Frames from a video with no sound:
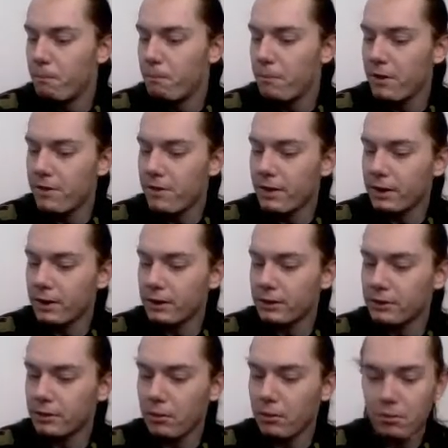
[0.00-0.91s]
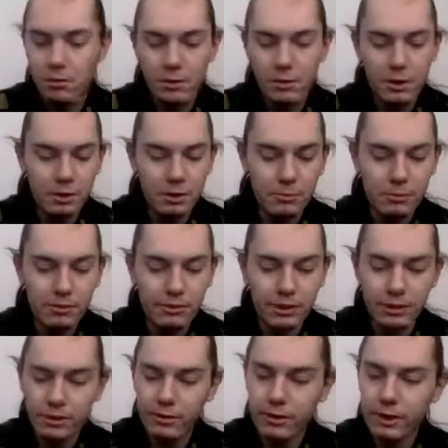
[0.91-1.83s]
With that, I don't think I missed
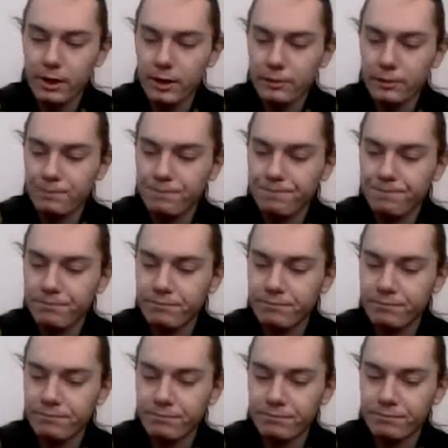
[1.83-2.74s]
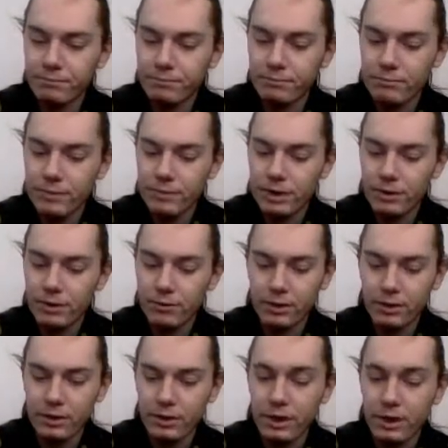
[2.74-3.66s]
anything out, other than the
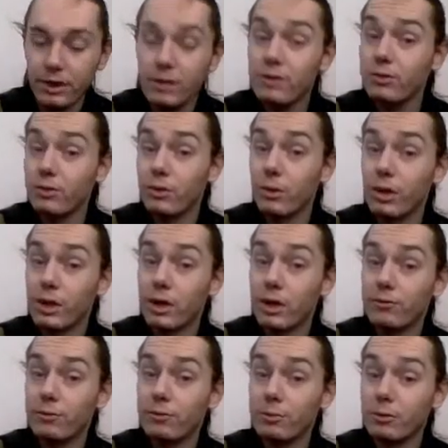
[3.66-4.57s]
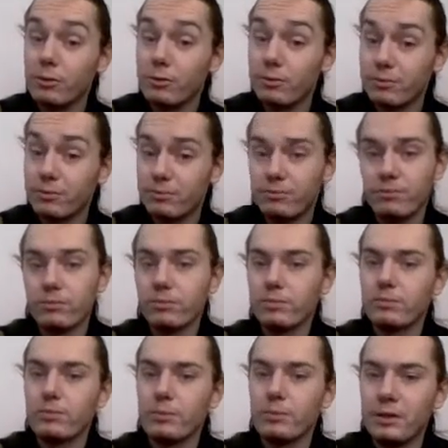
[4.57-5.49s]
fact that it is quite comfortable
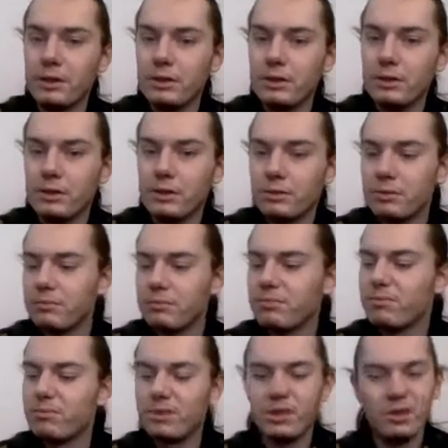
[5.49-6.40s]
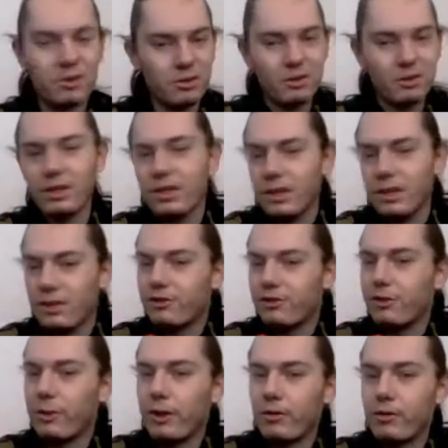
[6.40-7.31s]
for me. I mean, you're not going to need a
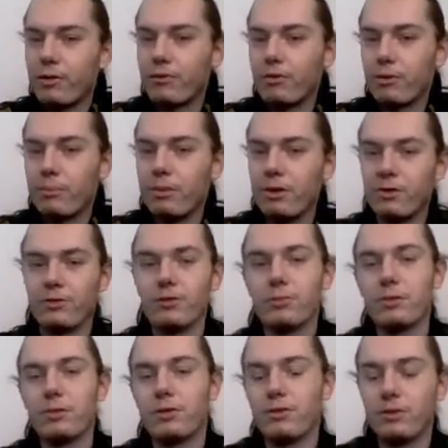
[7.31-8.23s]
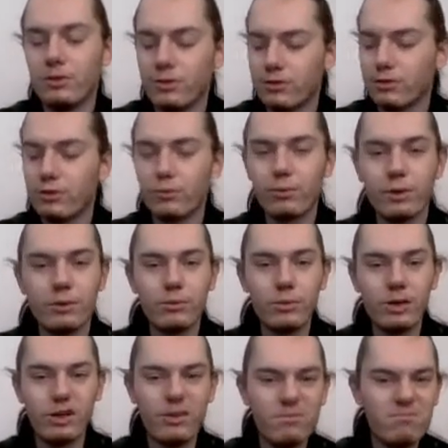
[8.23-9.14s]
2-hand grip for a pistol, but if you're just sort of running
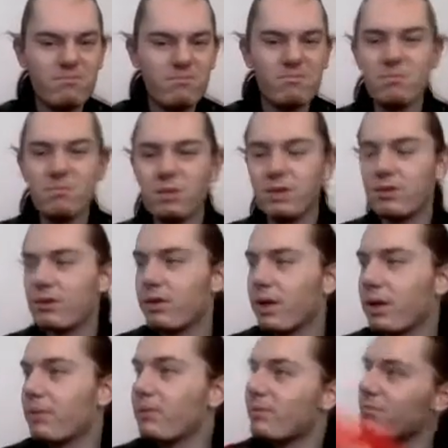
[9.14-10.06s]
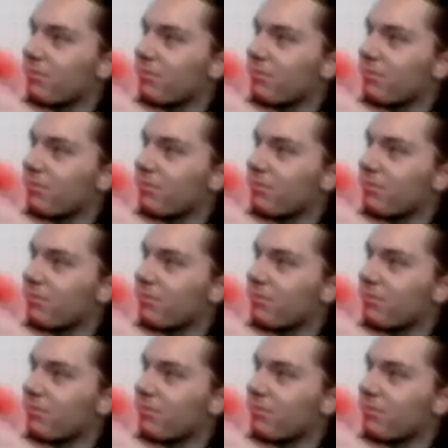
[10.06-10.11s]
with it, you can do that.